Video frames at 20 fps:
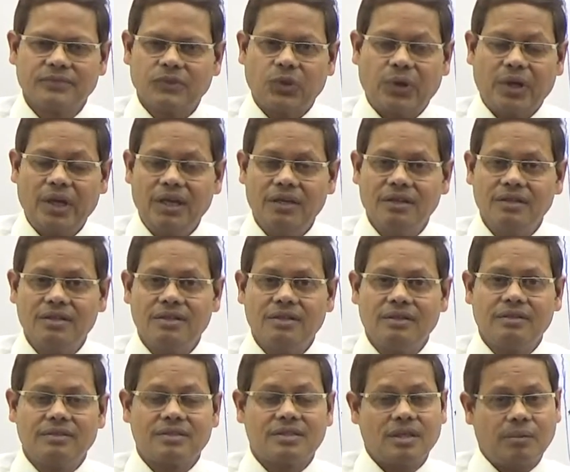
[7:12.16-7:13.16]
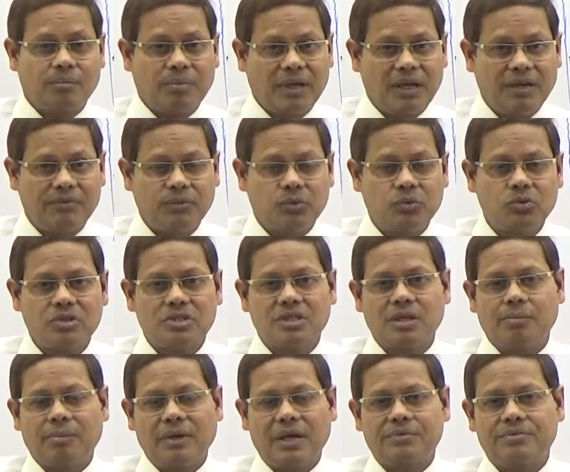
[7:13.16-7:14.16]
Okay? Supply of goods,
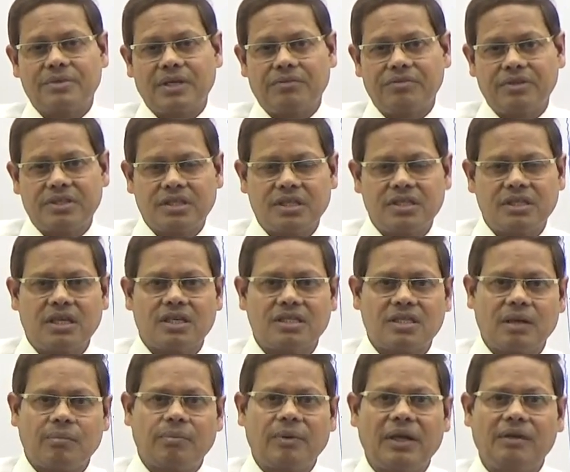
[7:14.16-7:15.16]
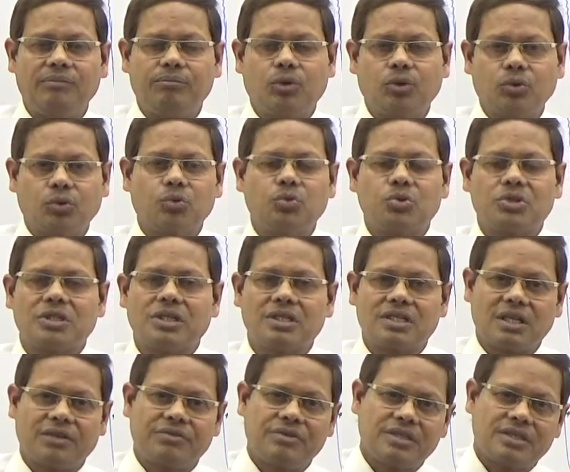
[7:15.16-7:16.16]
supply of services, or supply of both goods and
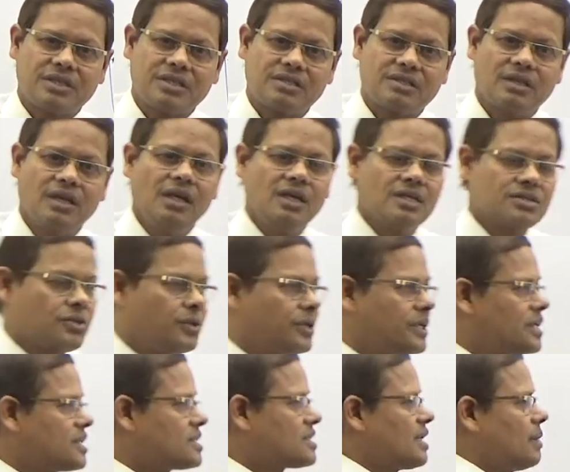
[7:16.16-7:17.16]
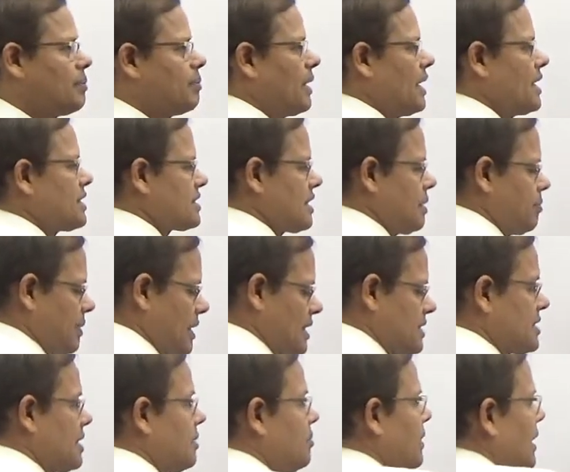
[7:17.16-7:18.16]
services. So it is supply, supply,
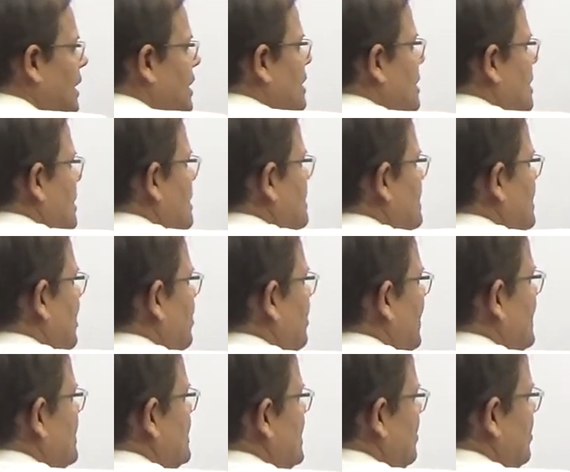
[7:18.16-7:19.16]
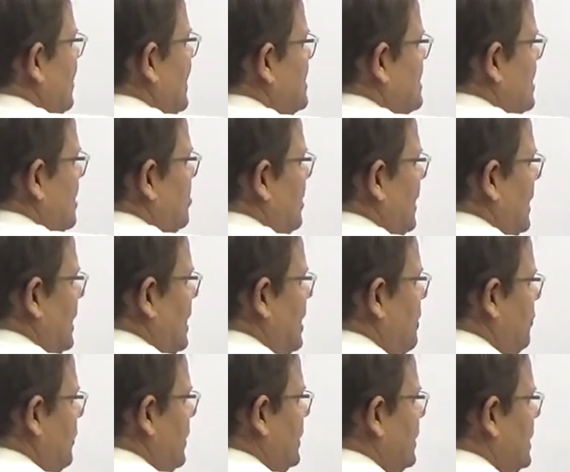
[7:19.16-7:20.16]
supply, supply, supply, supply.
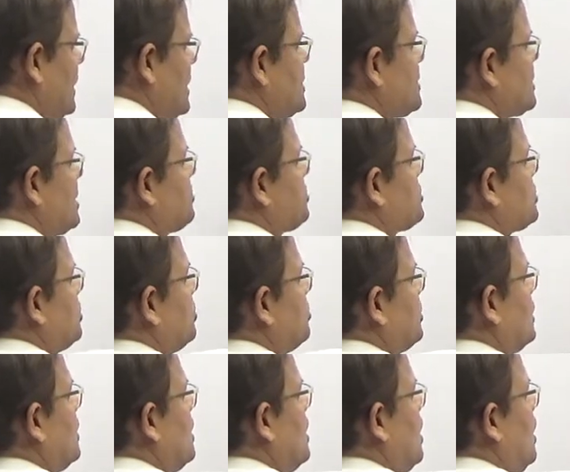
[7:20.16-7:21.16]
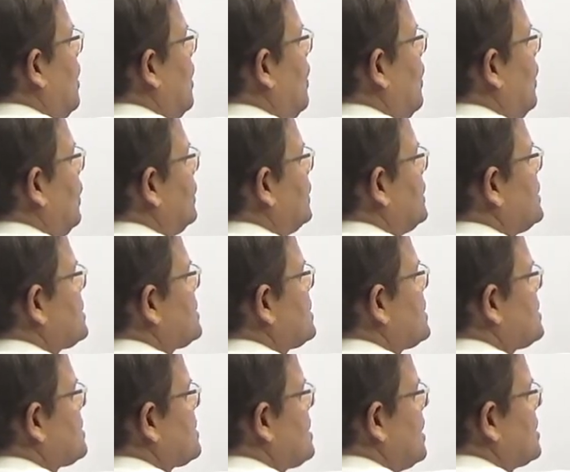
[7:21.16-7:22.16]
Everything is subsumed. All these
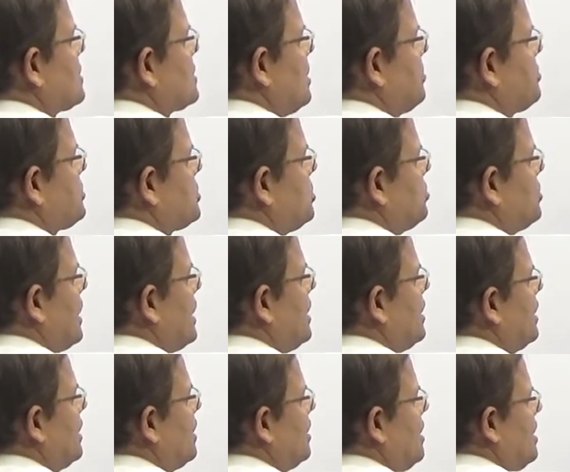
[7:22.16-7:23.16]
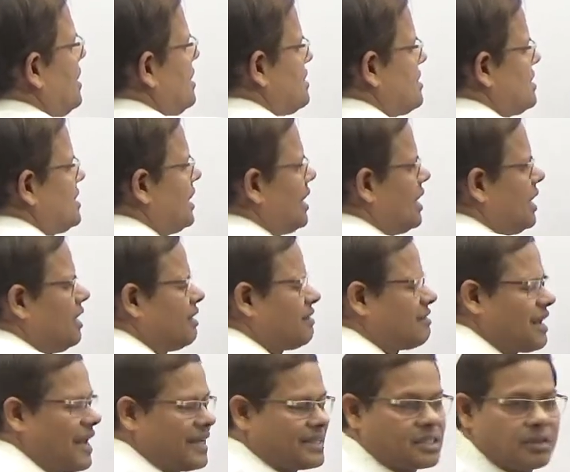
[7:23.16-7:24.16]
things are subsumed under single
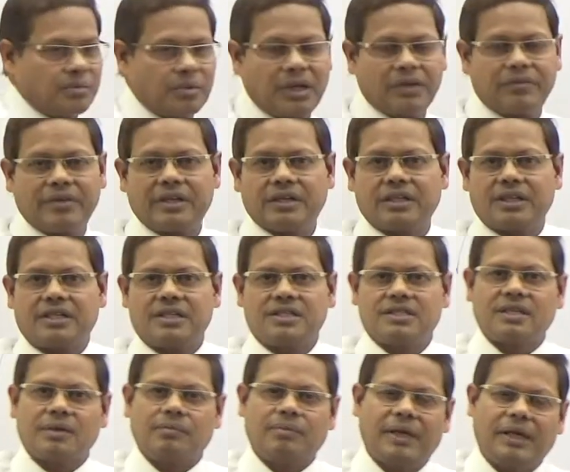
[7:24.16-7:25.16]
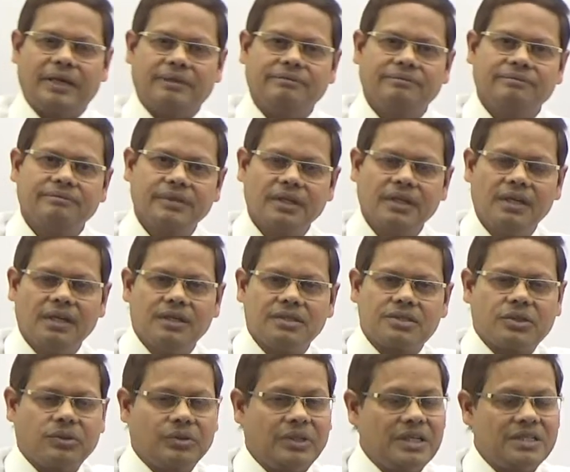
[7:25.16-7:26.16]
taxable event, that is supply.
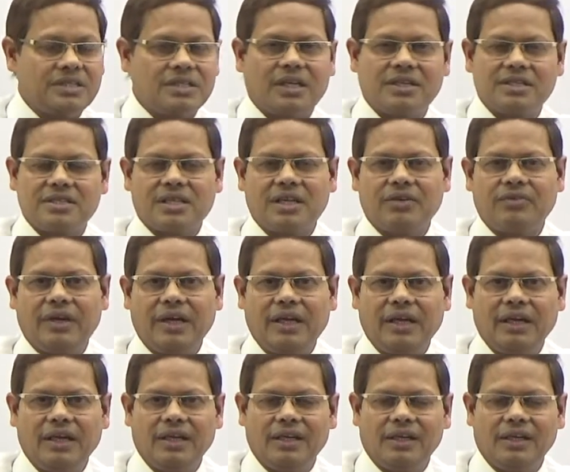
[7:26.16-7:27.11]
So that is the reason why,